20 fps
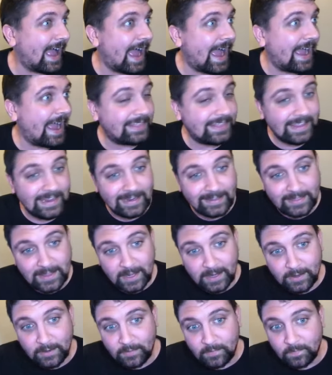I think
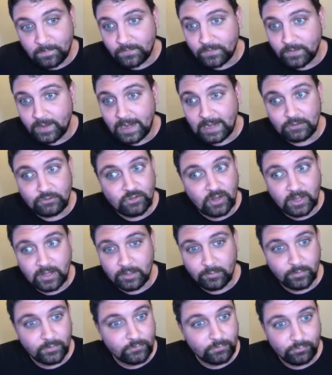that
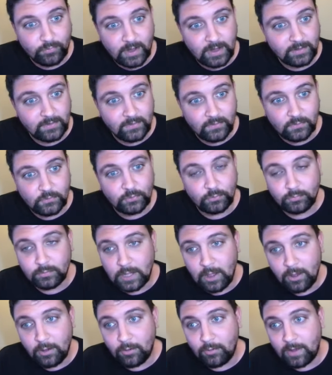Angeli was ranked too
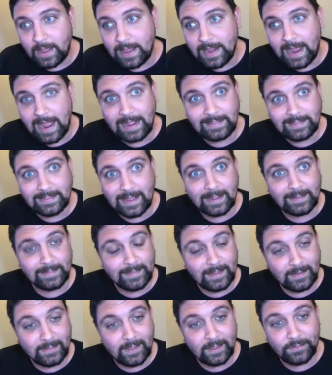low. I I
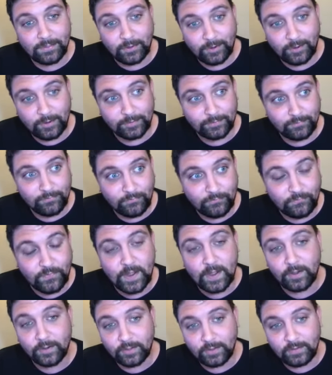think that they're
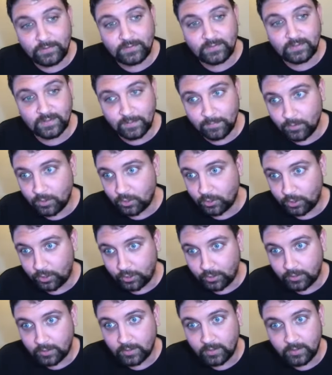fairly
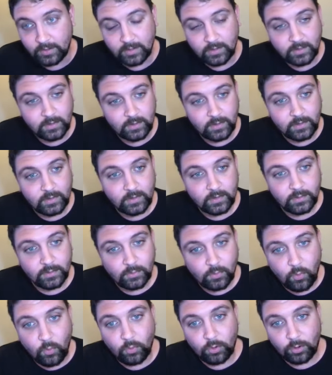similar
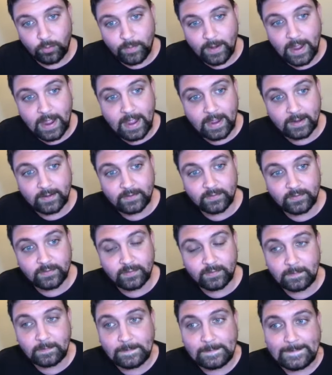
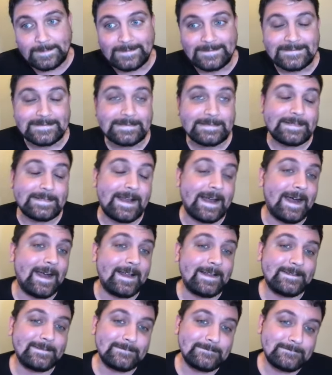quarterbacks. Let me ask you
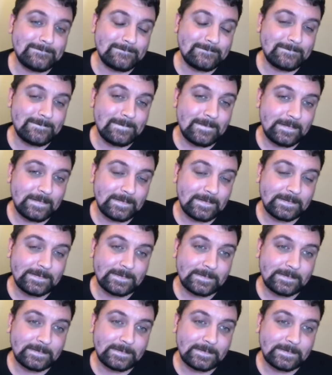this, Singer.